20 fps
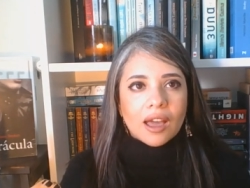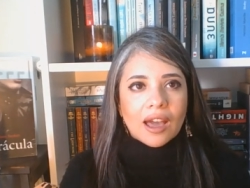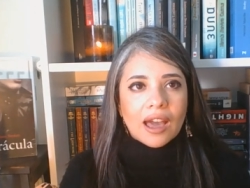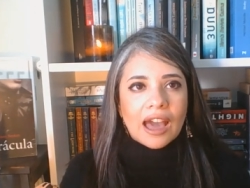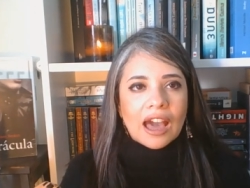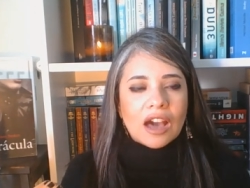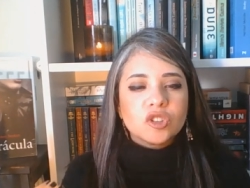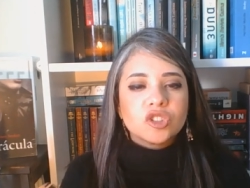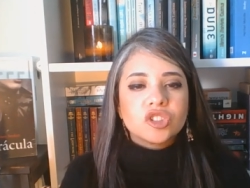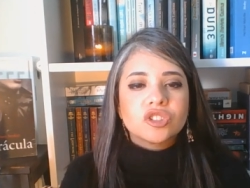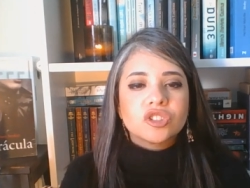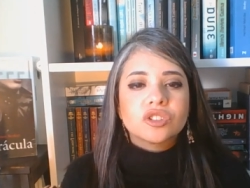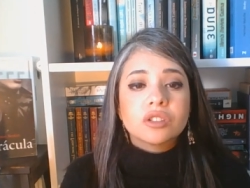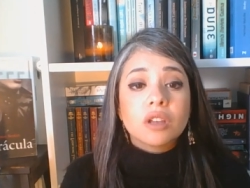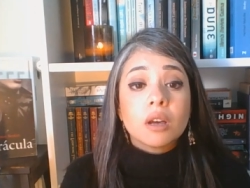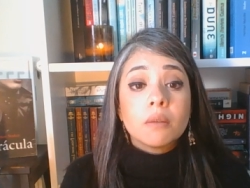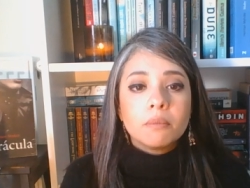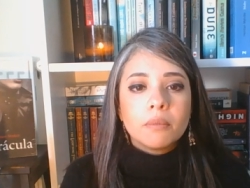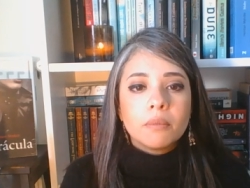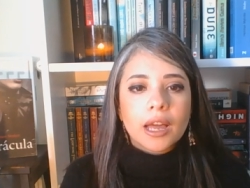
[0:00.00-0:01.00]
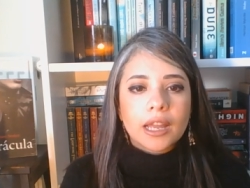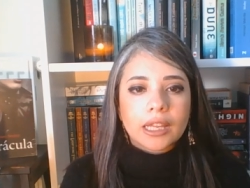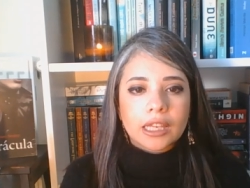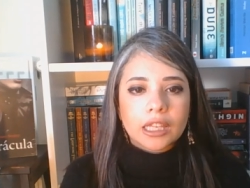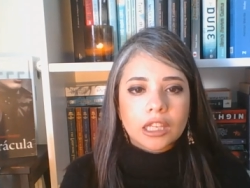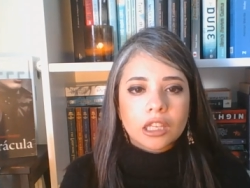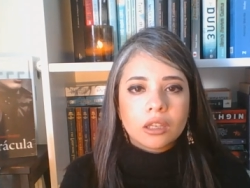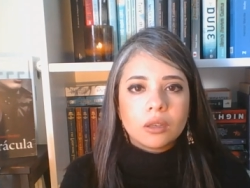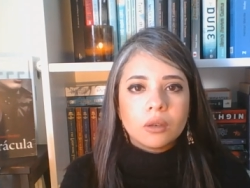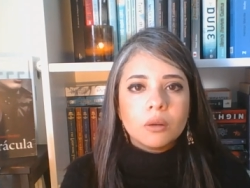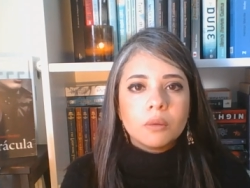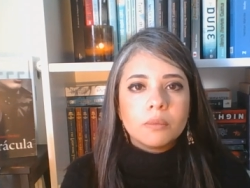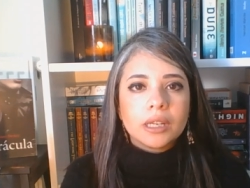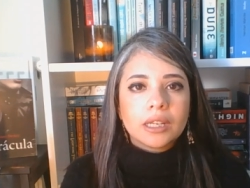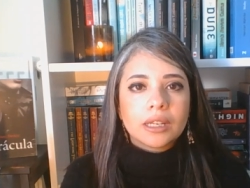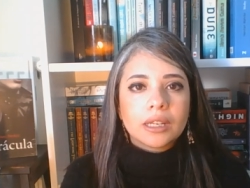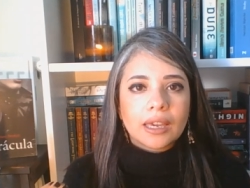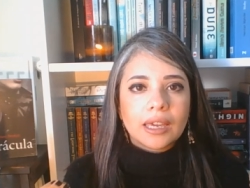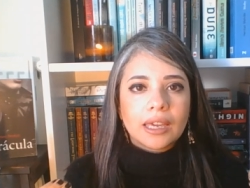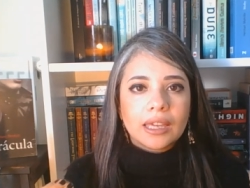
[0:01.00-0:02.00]
somebody, human
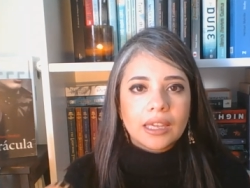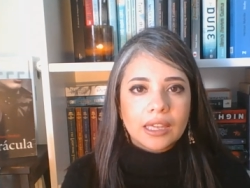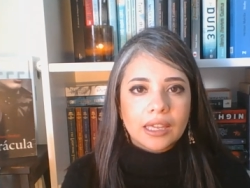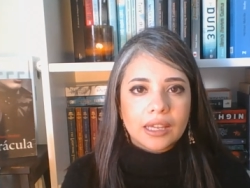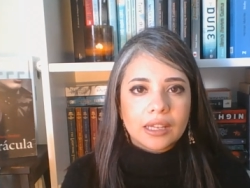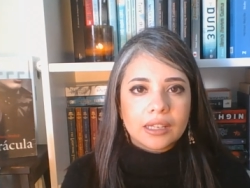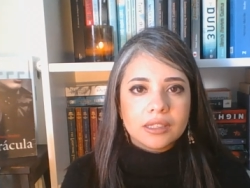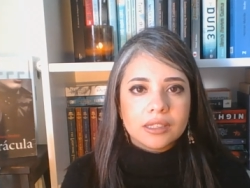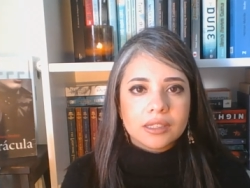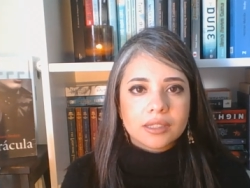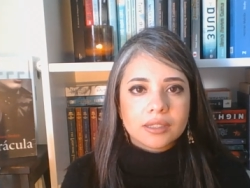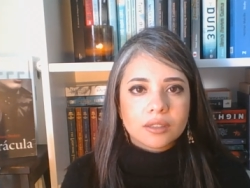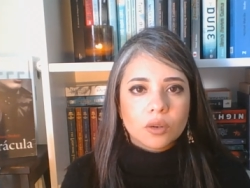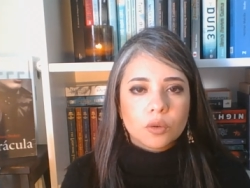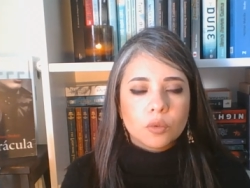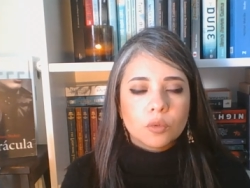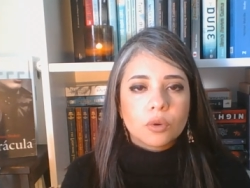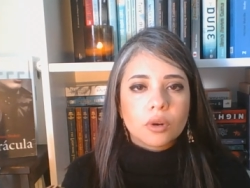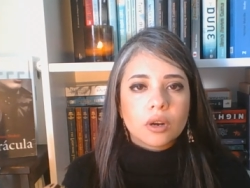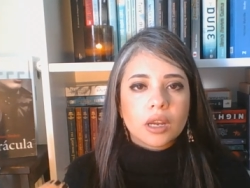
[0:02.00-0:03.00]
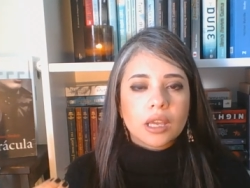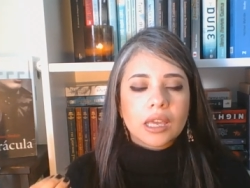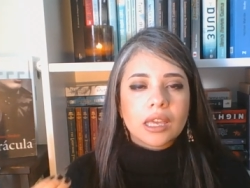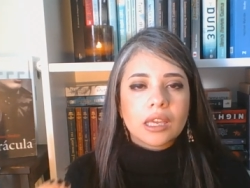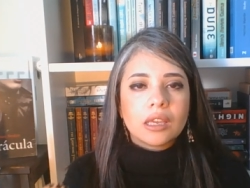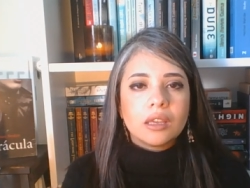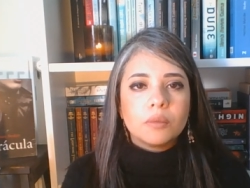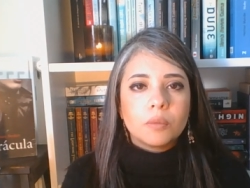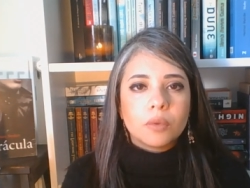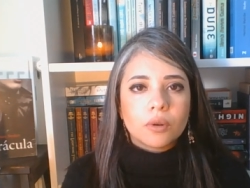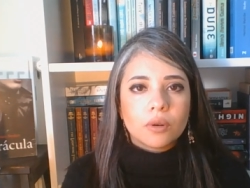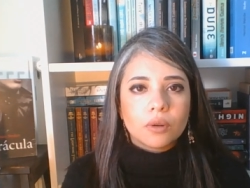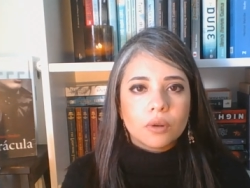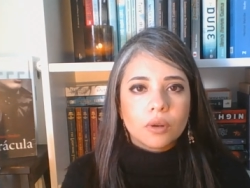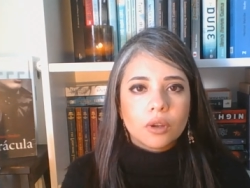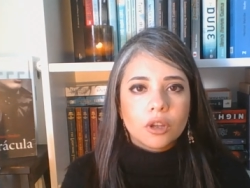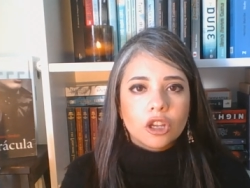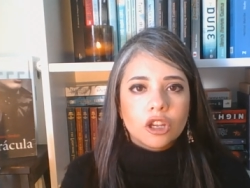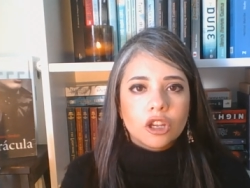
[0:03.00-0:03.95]
hands, were able